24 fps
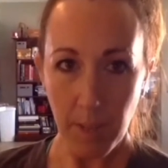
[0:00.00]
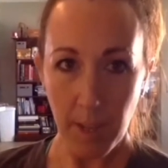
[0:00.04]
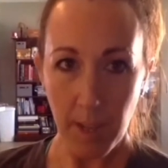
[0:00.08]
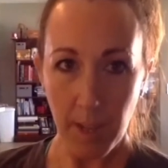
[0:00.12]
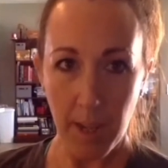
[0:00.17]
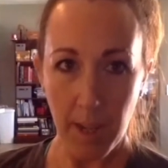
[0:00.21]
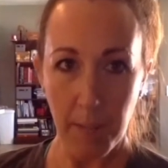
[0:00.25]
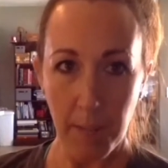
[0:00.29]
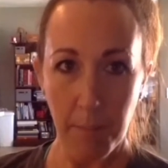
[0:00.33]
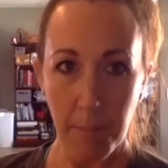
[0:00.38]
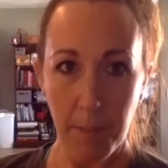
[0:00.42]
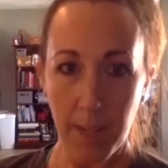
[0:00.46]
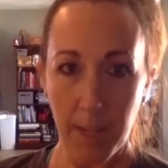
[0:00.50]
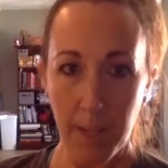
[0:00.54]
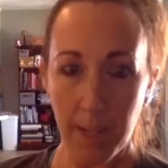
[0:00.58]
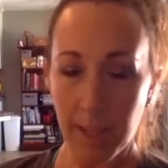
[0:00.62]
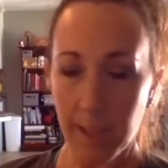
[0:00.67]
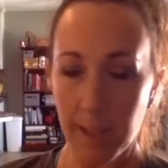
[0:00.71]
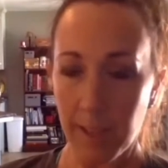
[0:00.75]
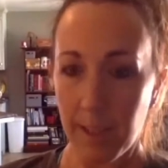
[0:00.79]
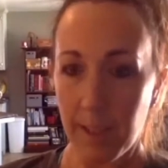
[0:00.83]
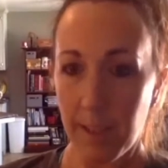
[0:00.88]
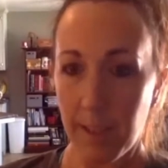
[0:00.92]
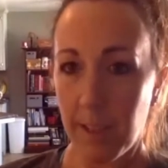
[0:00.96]
I'm
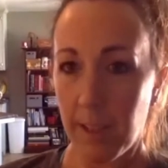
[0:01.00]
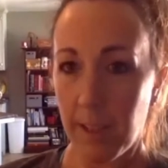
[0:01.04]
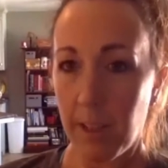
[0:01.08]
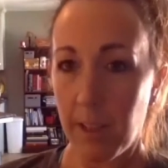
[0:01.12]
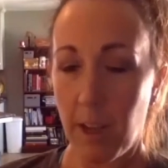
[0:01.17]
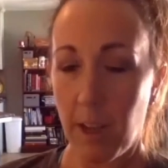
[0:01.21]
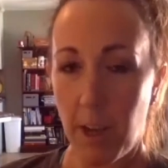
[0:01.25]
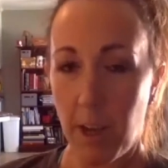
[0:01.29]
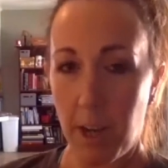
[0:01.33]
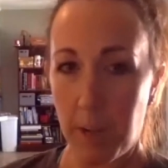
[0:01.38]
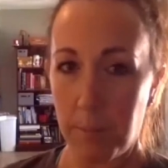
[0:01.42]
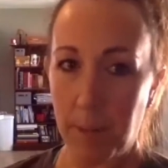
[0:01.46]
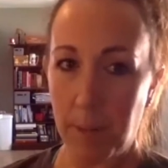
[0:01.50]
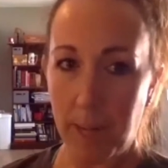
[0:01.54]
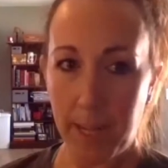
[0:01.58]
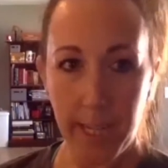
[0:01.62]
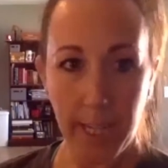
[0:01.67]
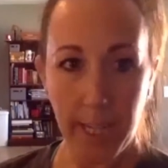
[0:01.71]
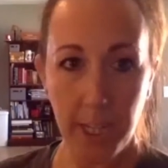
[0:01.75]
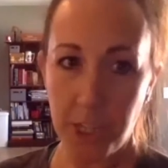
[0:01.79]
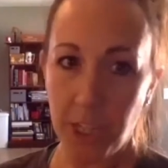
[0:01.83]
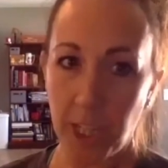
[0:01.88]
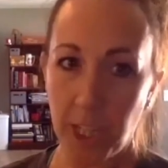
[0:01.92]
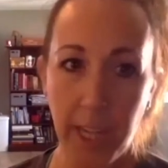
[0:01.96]
like on my
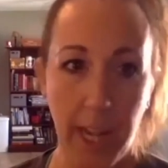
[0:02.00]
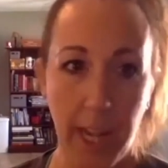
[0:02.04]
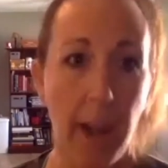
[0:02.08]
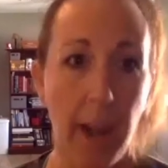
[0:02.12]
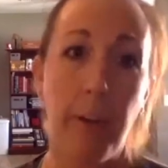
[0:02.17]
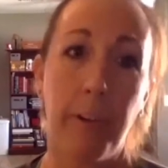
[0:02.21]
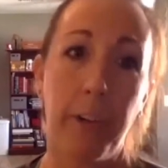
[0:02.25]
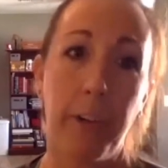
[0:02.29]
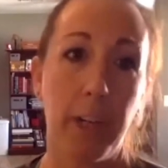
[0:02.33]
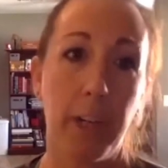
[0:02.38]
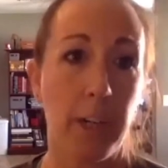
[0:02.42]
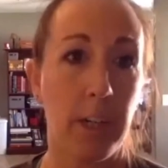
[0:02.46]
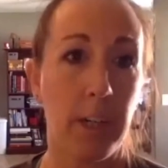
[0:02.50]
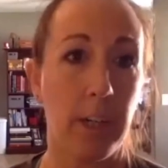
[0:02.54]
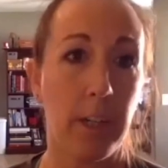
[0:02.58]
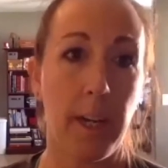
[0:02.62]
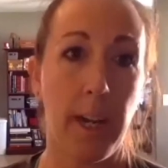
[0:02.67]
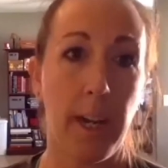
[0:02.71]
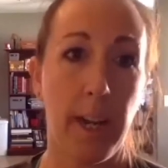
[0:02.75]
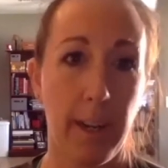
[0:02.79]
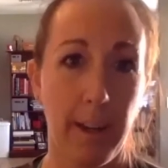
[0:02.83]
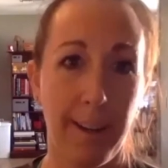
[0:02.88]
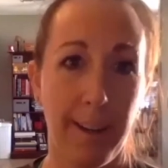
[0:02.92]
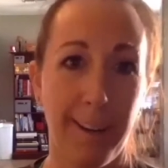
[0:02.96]
kitchen counter
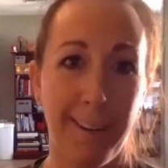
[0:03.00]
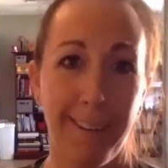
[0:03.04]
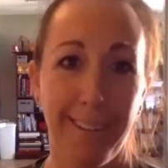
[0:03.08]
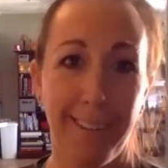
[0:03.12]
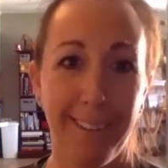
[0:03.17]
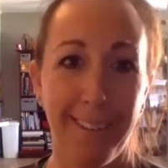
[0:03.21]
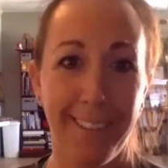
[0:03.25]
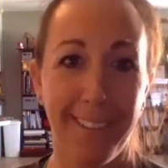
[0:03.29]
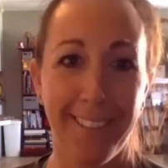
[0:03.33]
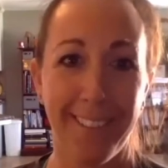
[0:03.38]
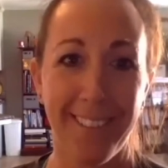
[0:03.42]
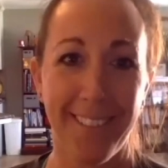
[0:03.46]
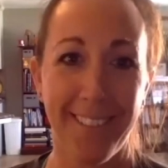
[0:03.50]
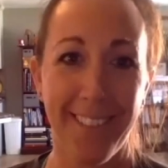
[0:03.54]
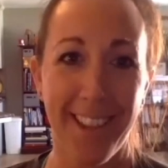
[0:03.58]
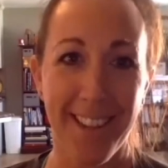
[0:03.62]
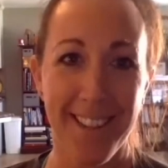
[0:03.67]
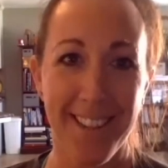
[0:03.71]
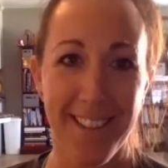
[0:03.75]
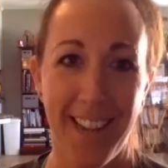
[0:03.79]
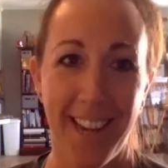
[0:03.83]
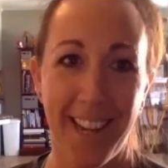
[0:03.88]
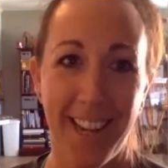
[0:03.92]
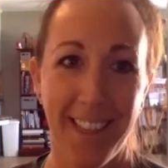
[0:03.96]
and
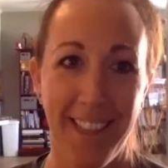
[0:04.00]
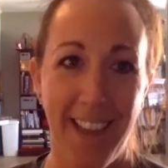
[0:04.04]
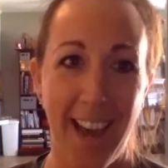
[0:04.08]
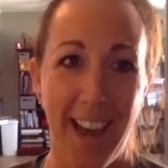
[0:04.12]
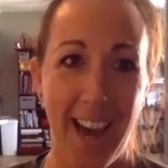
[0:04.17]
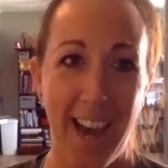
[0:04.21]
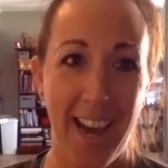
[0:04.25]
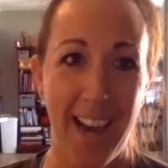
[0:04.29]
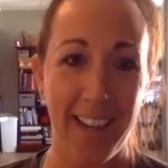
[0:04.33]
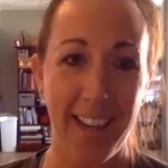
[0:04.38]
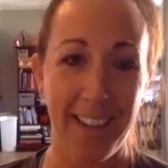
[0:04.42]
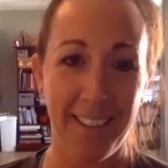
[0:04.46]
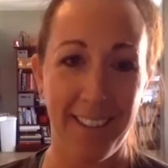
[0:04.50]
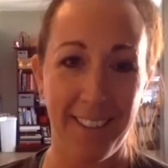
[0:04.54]
things like that.